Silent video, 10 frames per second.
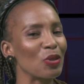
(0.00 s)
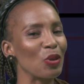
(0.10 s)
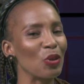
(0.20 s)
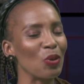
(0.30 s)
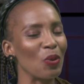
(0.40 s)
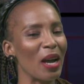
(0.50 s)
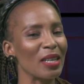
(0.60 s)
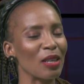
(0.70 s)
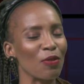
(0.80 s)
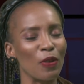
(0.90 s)
you
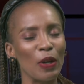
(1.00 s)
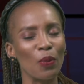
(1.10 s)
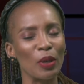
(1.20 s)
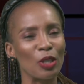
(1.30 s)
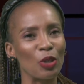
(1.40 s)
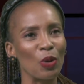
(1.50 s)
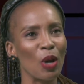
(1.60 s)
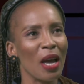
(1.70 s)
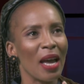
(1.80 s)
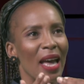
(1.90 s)
as the viewer, to
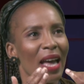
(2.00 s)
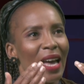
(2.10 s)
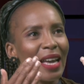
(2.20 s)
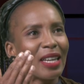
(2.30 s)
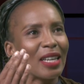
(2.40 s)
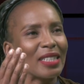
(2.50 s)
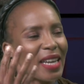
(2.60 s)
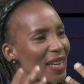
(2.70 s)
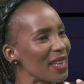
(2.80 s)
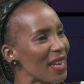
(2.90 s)

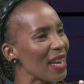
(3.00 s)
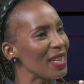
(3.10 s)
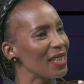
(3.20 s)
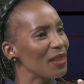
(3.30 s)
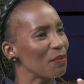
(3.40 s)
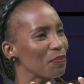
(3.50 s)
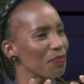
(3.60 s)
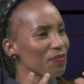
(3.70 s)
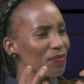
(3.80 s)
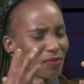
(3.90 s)
take it in. Yeah.
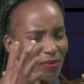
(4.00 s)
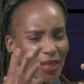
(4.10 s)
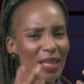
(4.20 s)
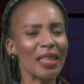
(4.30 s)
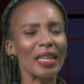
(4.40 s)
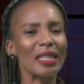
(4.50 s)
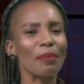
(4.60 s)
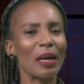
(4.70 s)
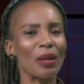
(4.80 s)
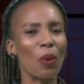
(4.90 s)
Think
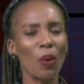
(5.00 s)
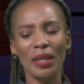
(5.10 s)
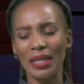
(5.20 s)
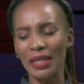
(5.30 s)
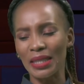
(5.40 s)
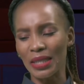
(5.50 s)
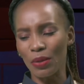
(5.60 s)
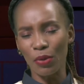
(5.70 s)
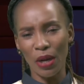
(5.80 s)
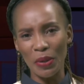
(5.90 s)
about all that
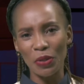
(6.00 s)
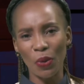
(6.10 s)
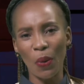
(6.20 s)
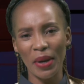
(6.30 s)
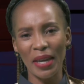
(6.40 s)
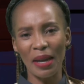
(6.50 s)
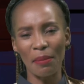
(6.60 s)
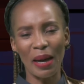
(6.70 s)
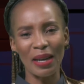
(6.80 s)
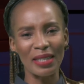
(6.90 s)
Ntate Mbulelo is talking
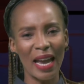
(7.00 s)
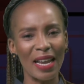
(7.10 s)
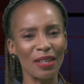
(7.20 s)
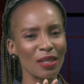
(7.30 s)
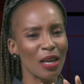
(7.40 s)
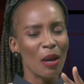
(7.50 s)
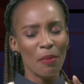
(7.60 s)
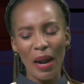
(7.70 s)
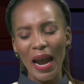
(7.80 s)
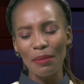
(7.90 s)
about and
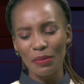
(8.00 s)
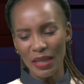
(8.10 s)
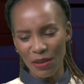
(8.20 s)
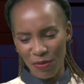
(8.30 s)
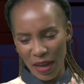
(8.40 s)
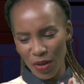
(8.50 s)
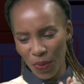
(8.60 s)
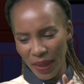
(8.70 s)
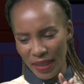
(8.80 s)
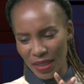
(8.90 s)
perhaps
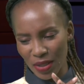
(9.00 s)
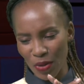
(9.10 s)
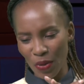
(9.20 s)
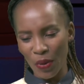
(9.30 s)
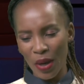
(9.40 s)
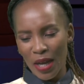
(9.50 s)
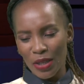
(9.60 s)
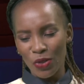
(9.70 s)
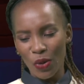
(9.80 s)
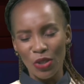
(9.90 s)
evaluate, you know. Yeah.
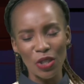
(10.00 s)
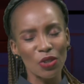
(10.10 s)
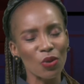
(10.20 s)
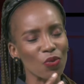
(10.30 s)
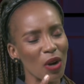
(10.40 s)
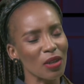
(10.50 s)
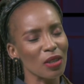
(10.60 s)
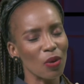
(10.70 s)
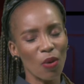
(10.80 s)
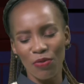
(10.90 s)
So just to round
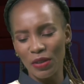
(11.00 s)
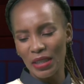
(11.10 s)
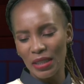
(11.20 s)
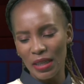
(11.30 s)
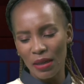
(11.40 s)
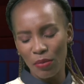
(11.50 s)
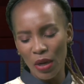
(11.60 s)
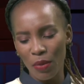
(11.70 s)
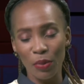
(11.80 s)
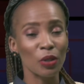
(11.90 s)
it off, Ntate
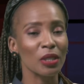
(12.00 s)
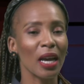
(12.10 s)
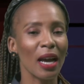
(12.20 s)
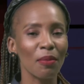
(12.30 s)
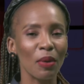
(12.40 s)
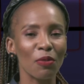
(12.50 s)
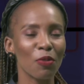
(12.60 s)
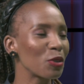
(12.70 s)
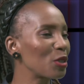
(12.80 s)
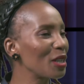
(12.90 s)
Mbulelo, because time,
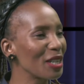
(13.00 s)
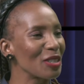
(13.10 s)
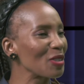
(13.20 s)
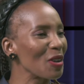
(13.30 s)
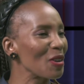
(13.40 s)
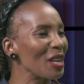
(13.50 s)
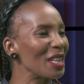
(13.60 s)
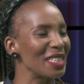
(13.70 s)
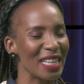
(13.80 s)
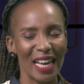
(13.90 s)
unfortunately, is not on
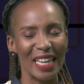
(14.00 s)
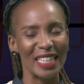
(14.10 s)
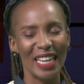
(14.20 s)
our side,